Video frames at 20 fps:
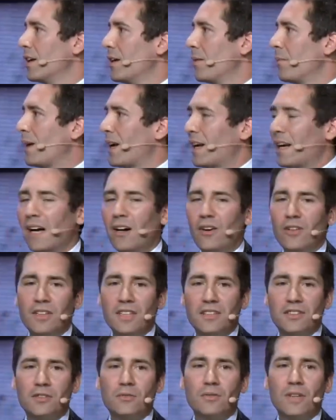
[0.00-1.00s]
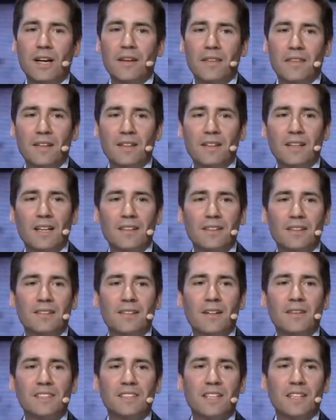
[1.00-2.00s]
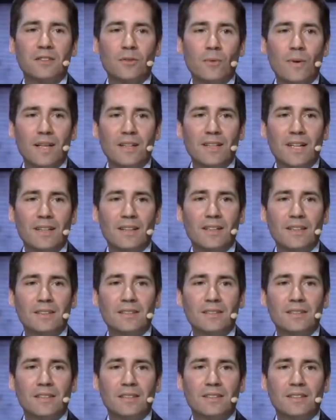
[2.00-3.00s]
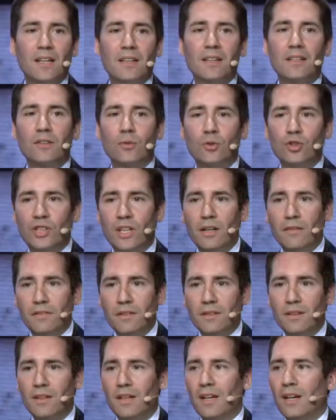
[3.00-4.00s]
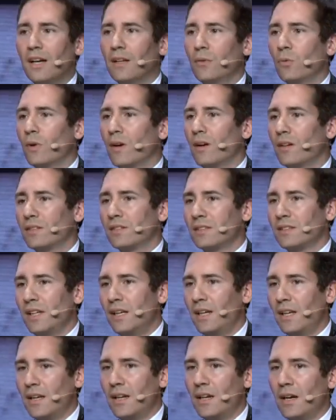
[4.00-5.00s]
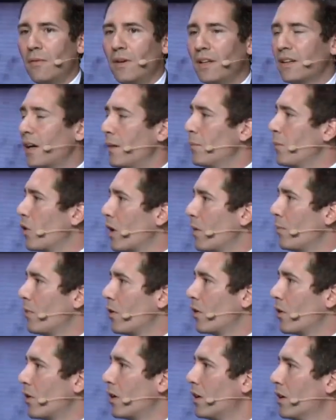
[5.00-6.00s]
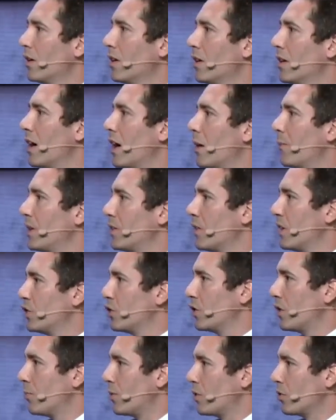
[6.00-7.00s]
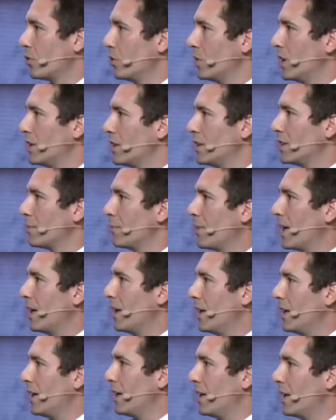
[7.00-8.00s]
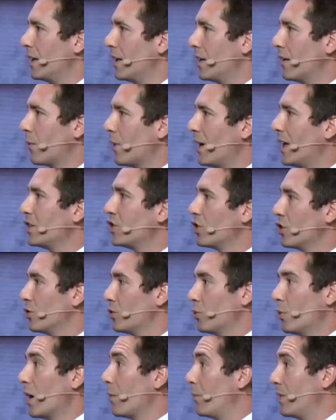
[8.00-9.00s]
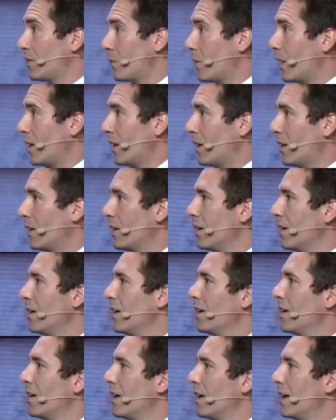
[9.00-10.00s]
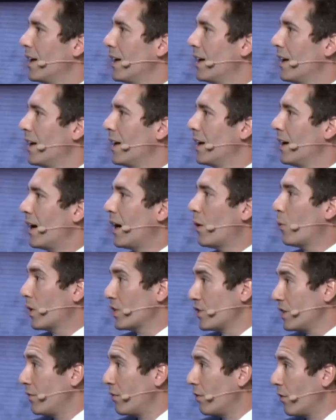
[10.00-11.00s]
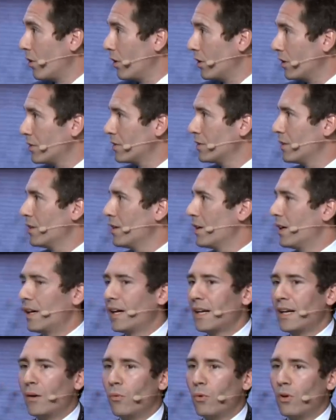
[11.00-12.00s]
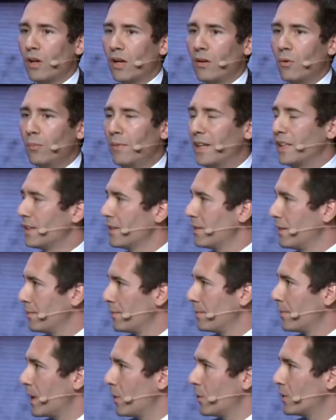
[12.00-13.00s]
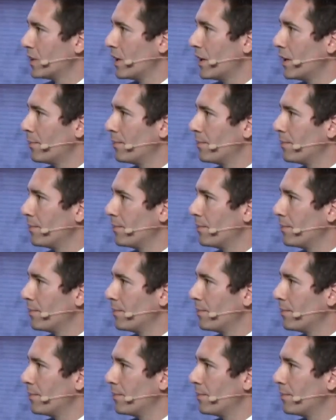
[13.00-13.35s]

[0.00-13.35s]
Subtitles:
But now I think that there is a trend that is starting to shift, and we are seeing every time more and more arbitration opportunities, mainly in relation to arbitral hours default and hour annulment, I would say.